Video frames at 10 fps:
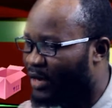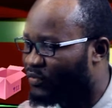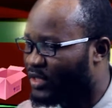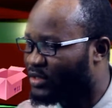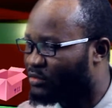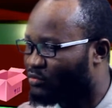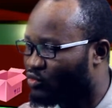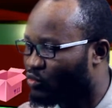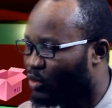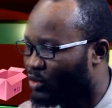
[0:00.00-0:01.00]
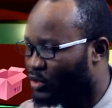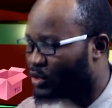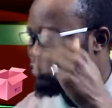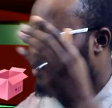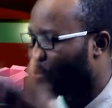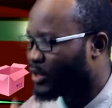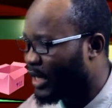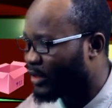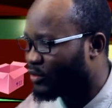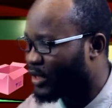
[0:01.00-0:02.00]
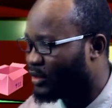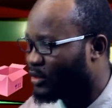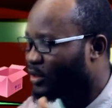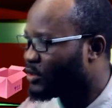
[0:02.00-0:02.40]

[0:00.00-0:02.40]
after 2 months, we'll pick another.